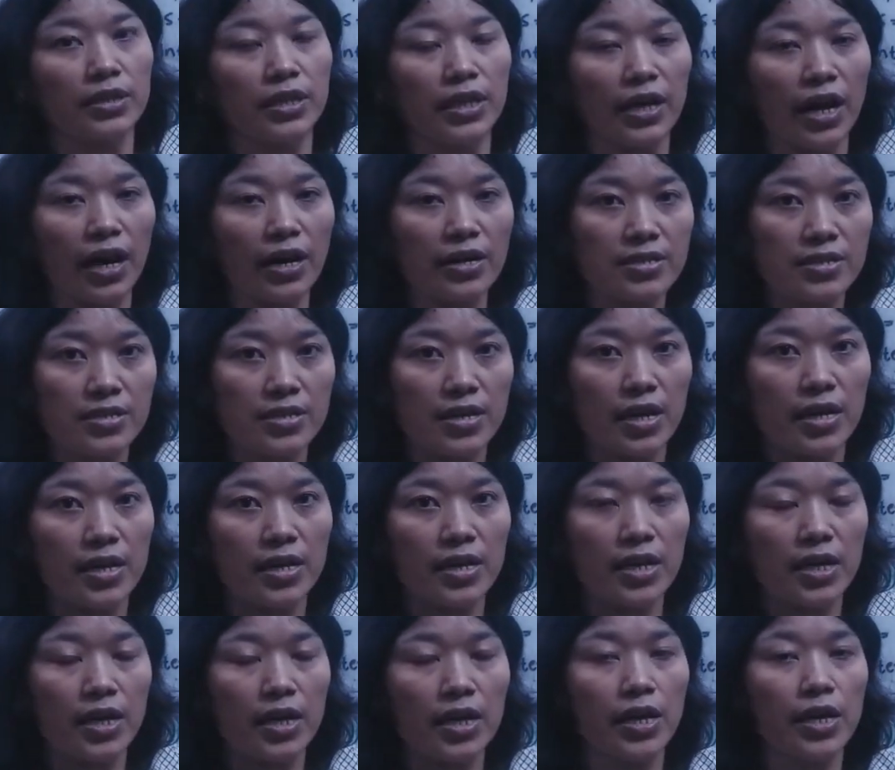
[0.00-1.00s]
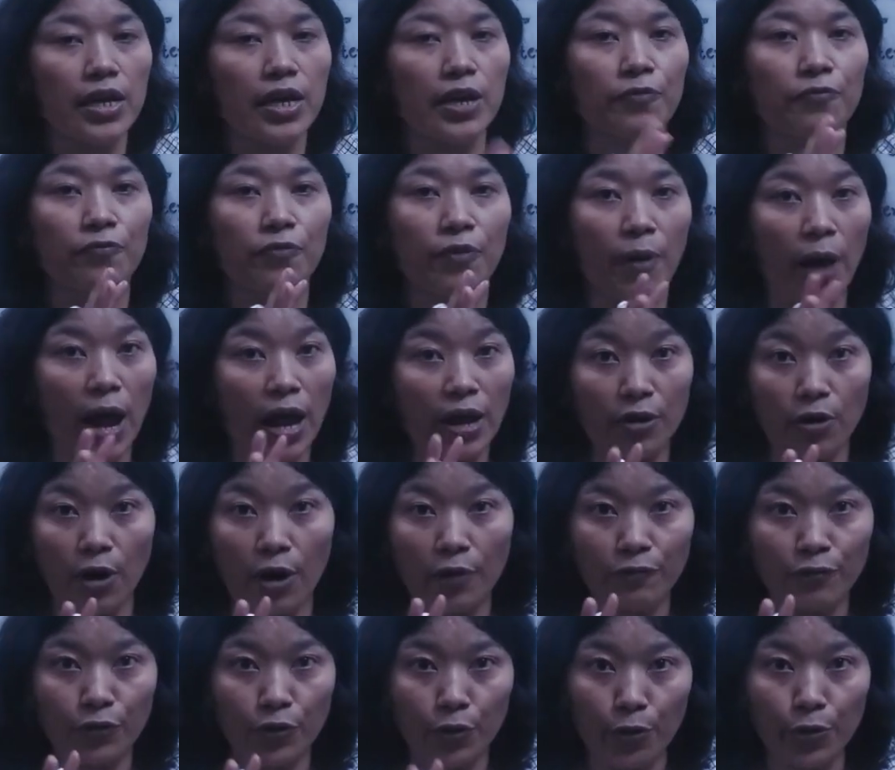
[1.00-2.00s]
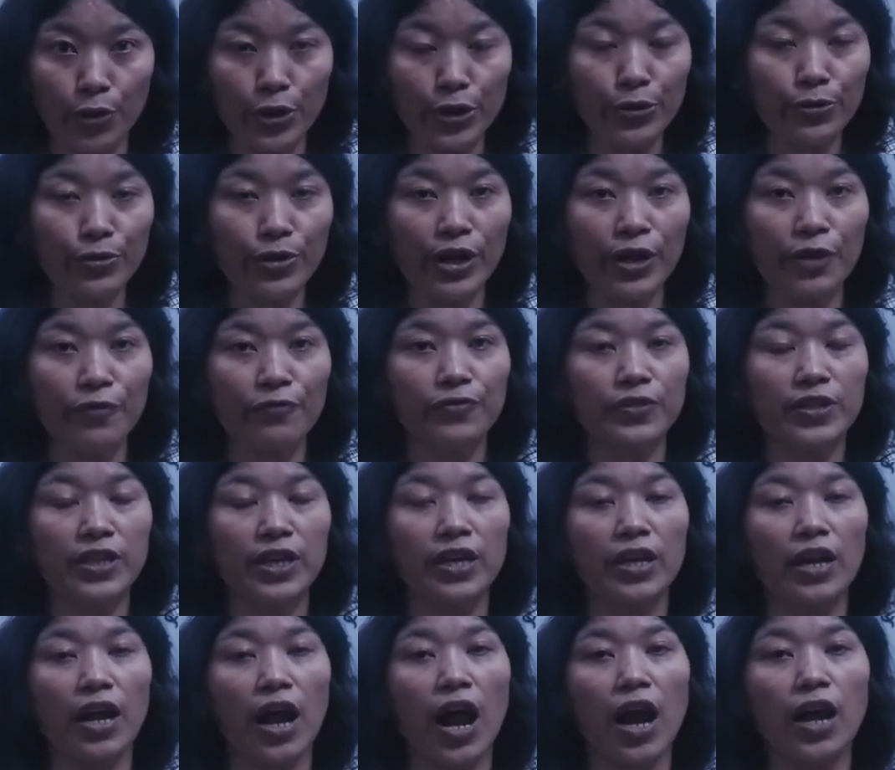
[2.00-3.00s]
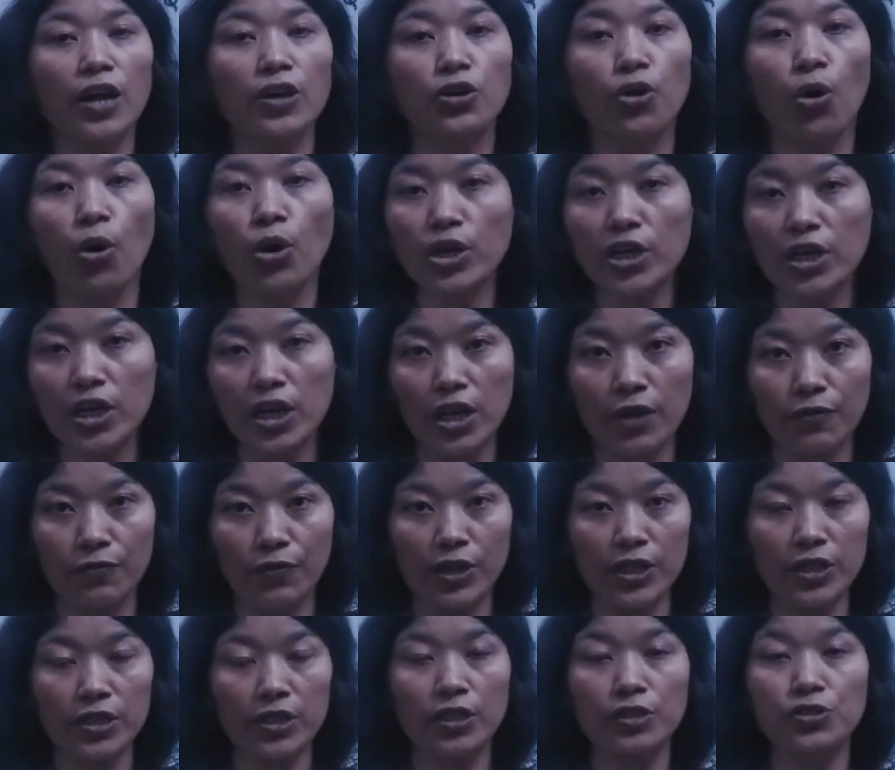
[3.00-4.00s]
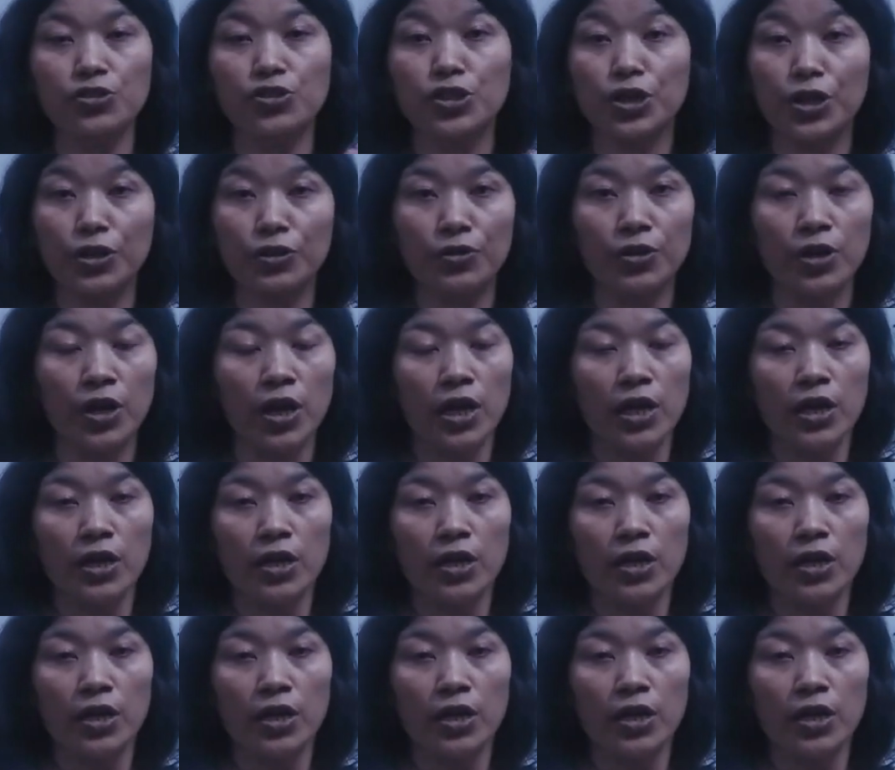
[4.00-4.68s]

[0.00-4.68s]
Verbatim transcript: they are saying ki, if I have told you, if they are not giving the general